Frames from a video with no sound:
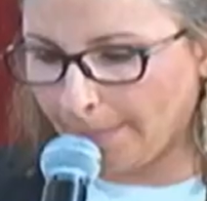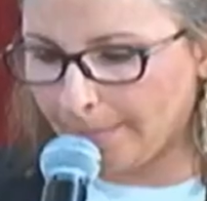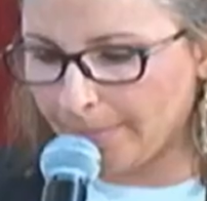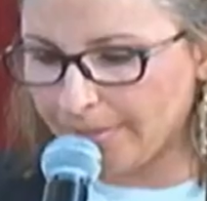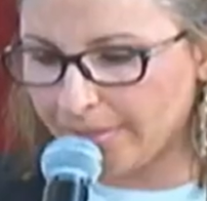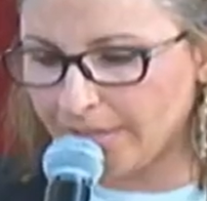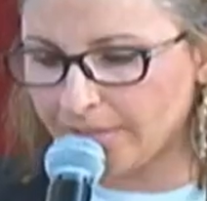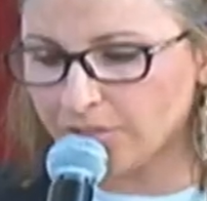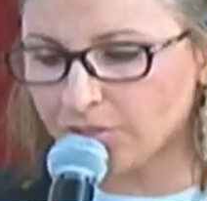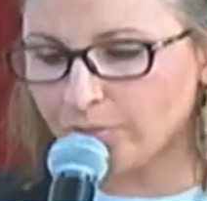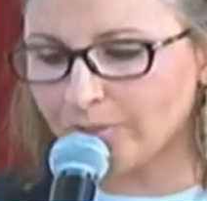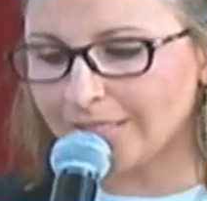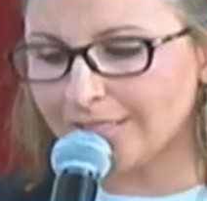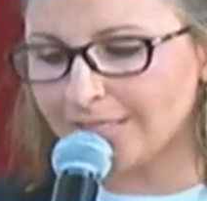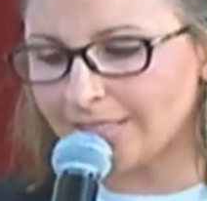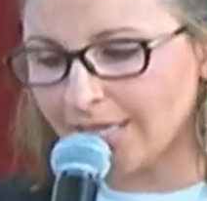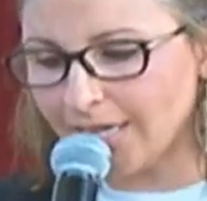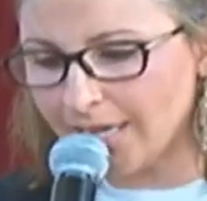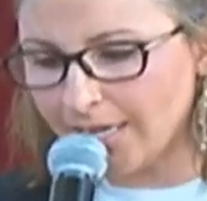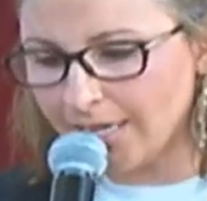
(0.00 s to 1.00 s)
But then do we
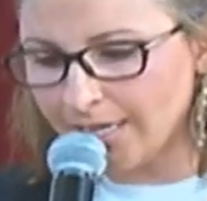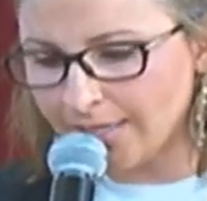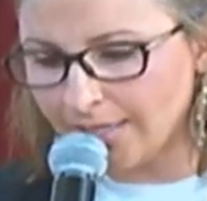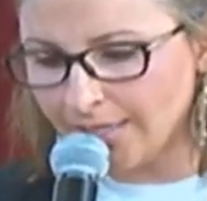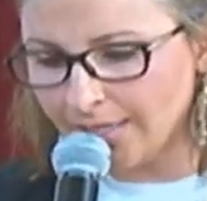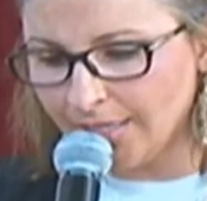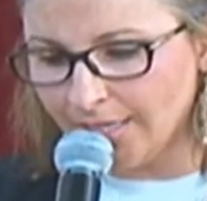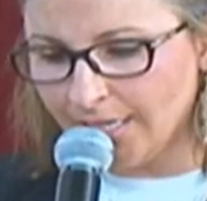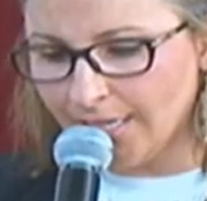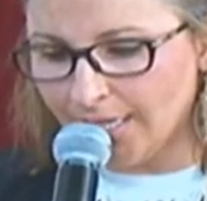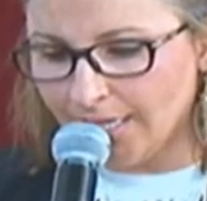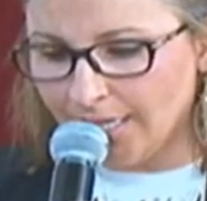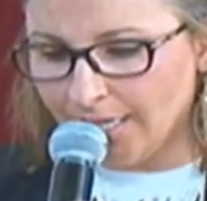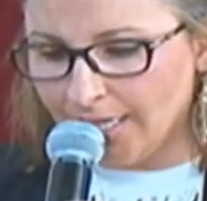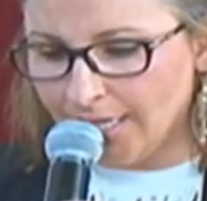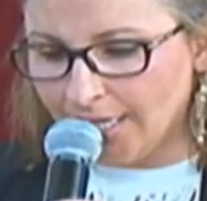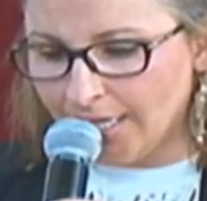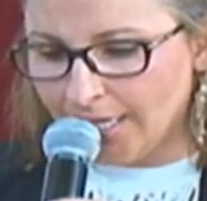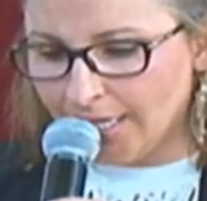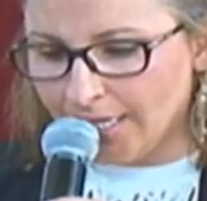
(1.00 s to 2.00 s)

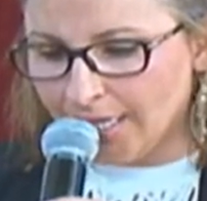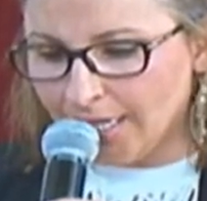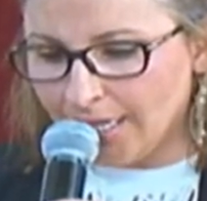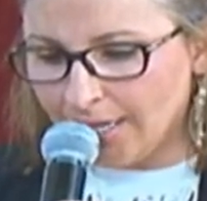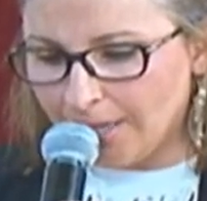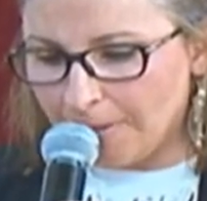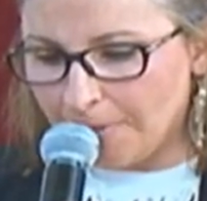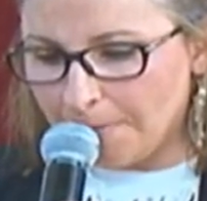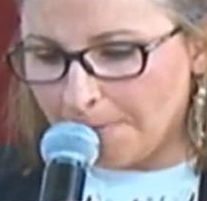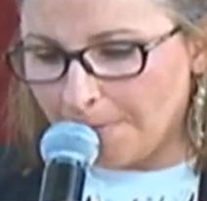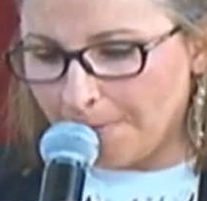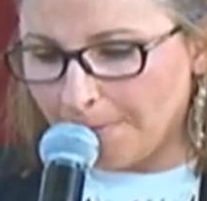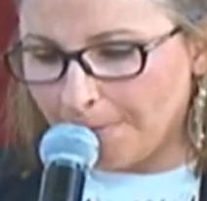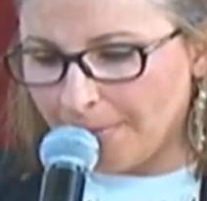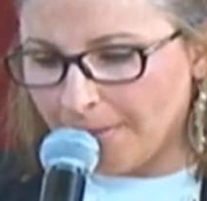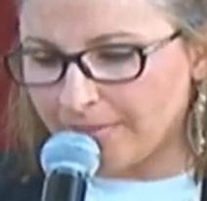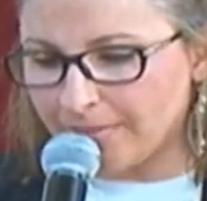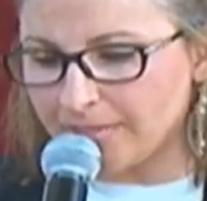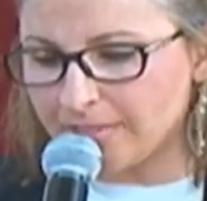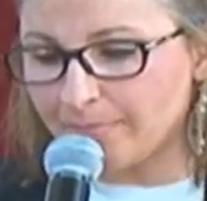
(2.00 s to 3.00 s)
say um,
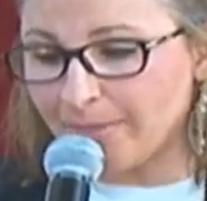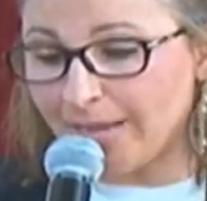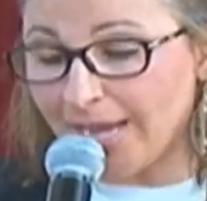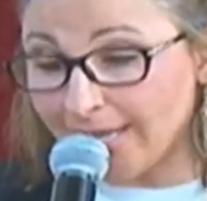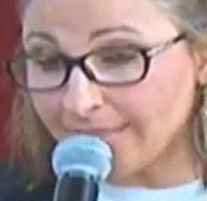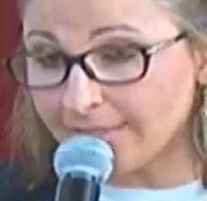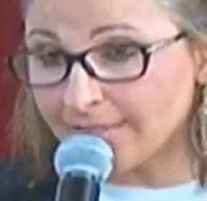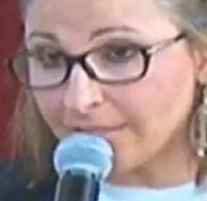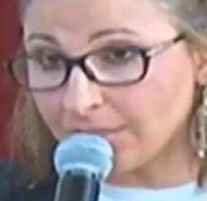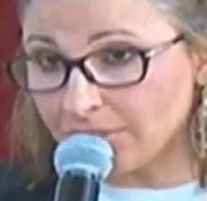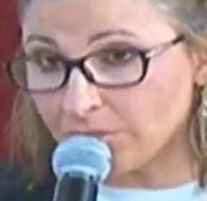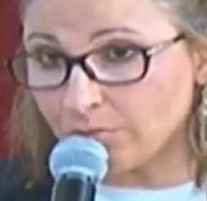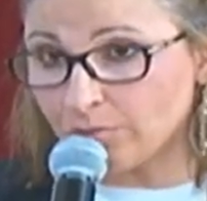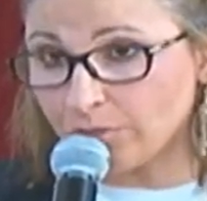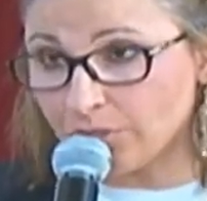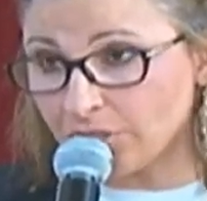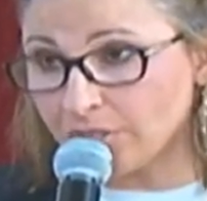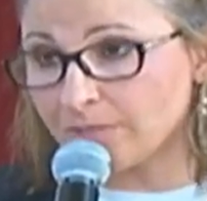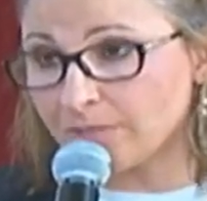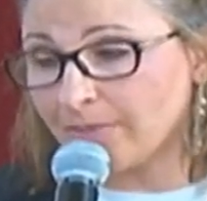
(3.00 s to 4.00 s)
that this passage,
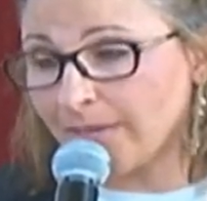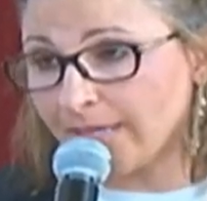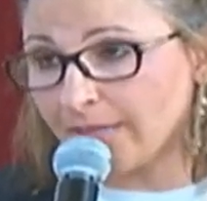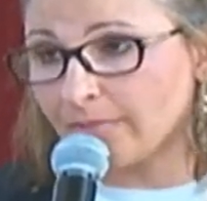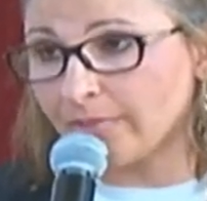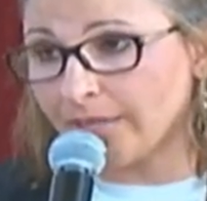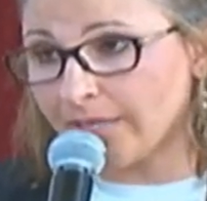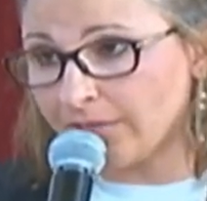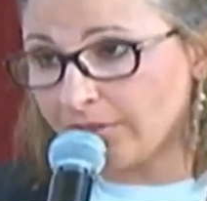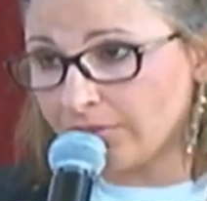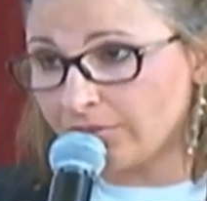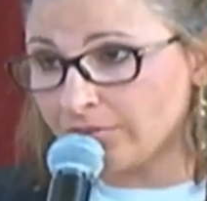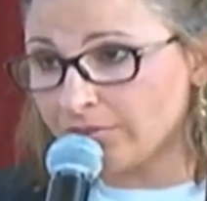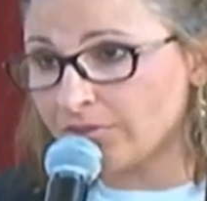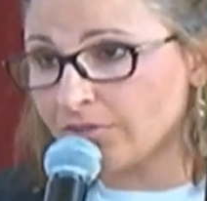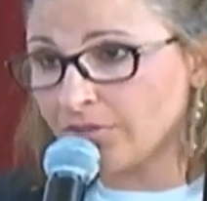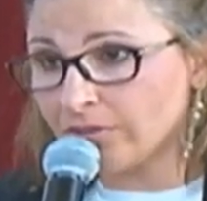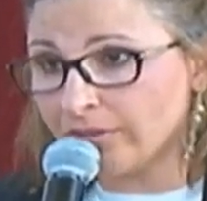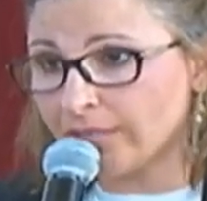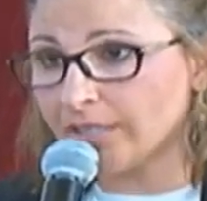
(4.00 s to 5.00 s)
which is, by the way, used
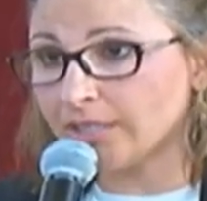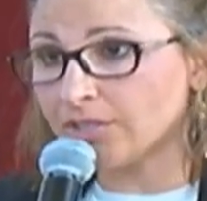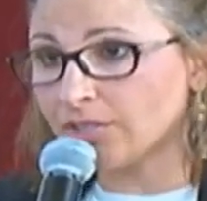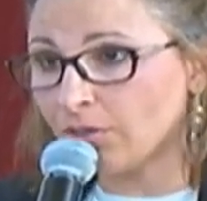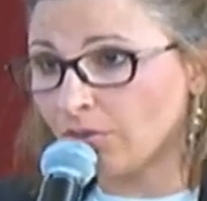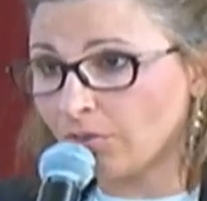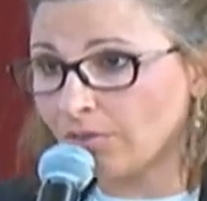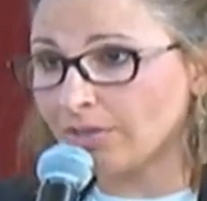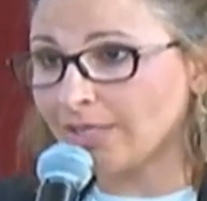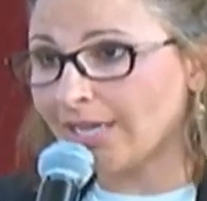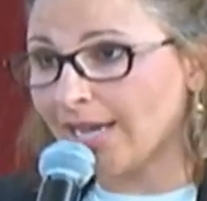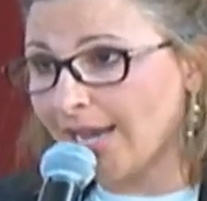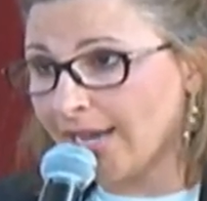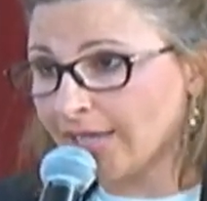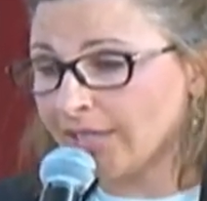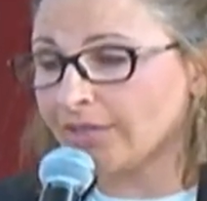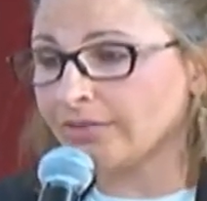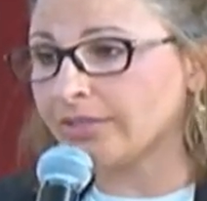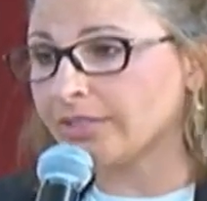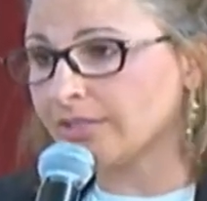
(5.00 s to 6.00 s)
during a totally
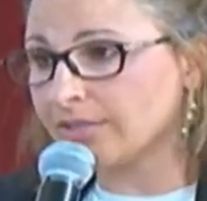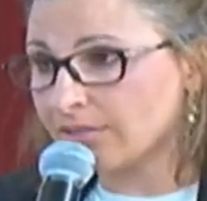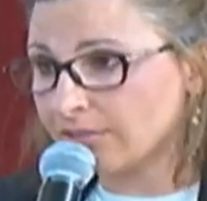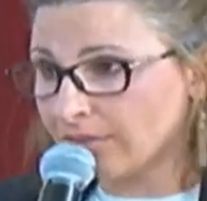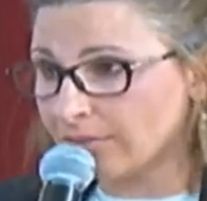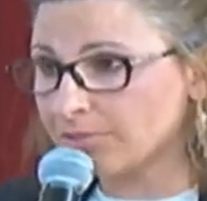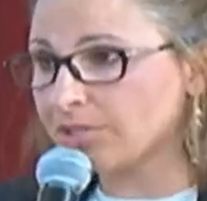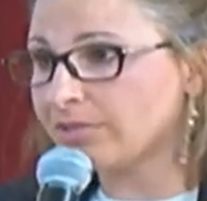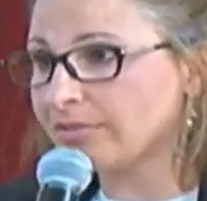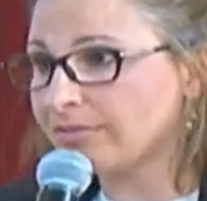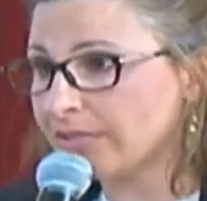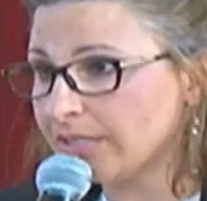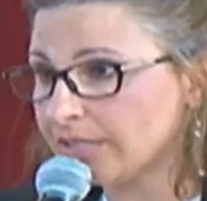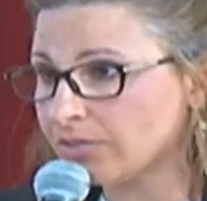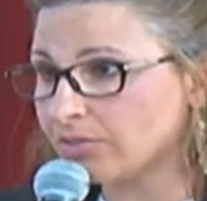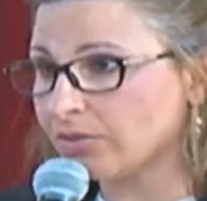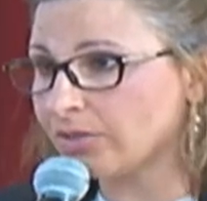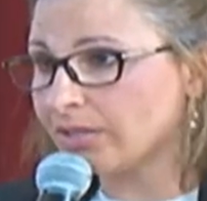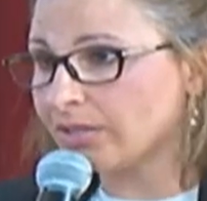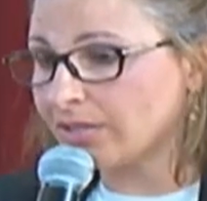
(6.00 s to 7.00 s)
accurate description of a
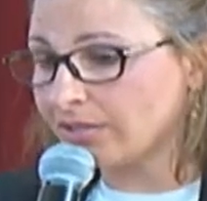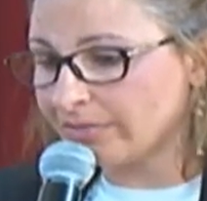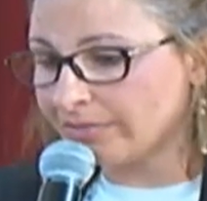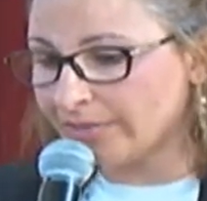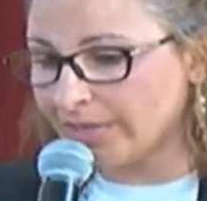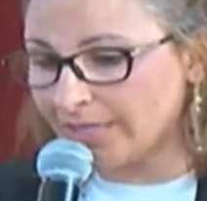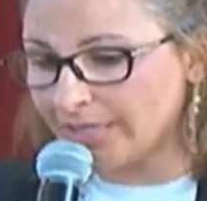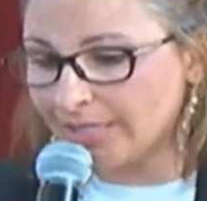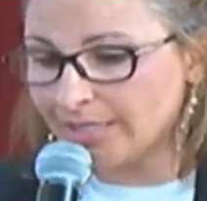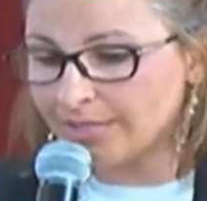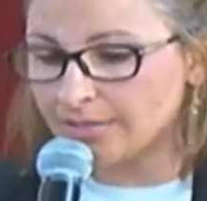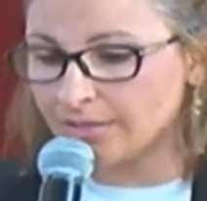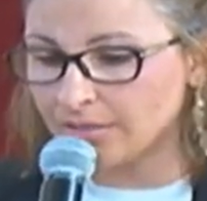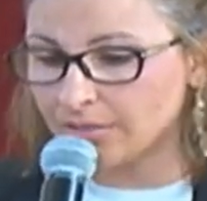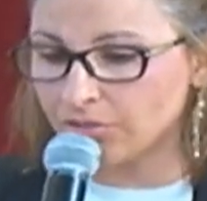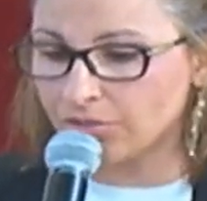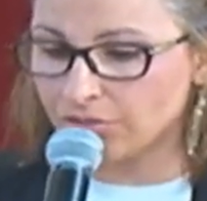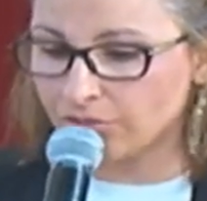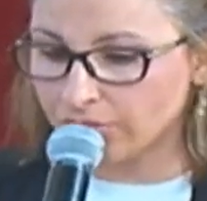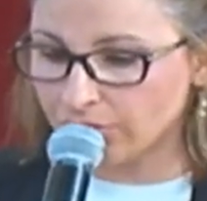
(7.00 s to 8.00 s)
historical event, is
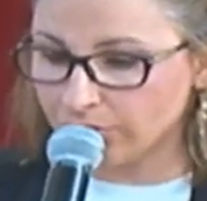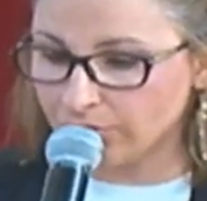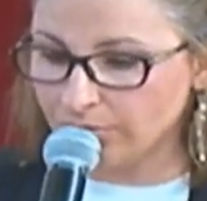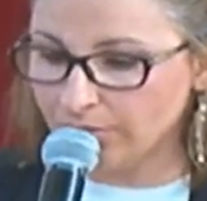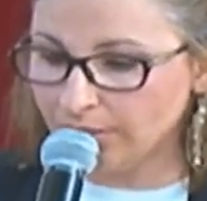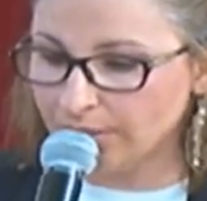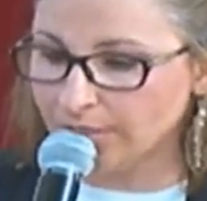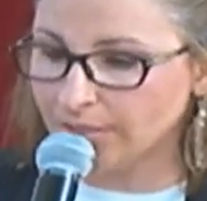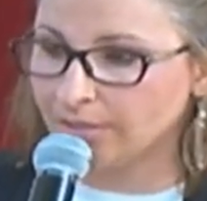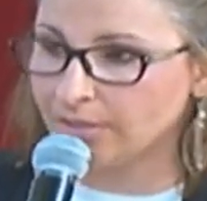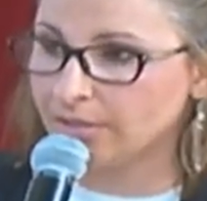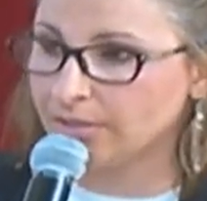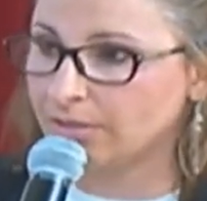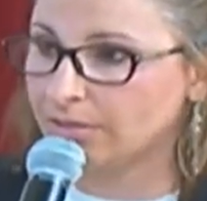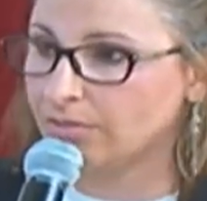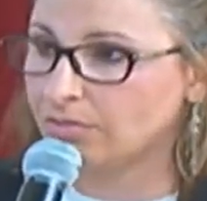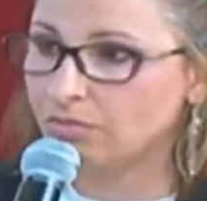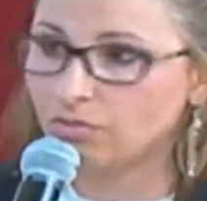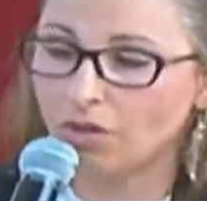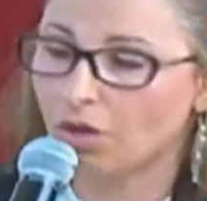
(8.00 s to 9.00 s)
untrue?
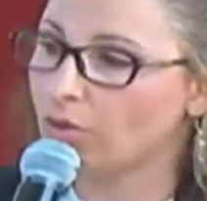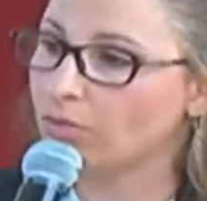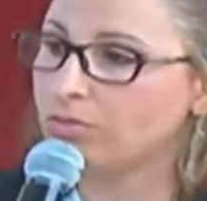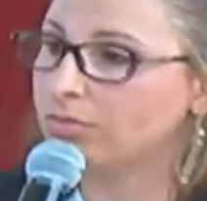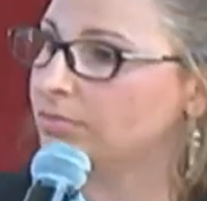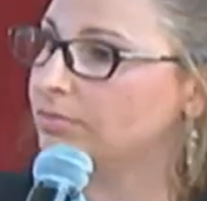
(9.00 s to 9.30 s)
No.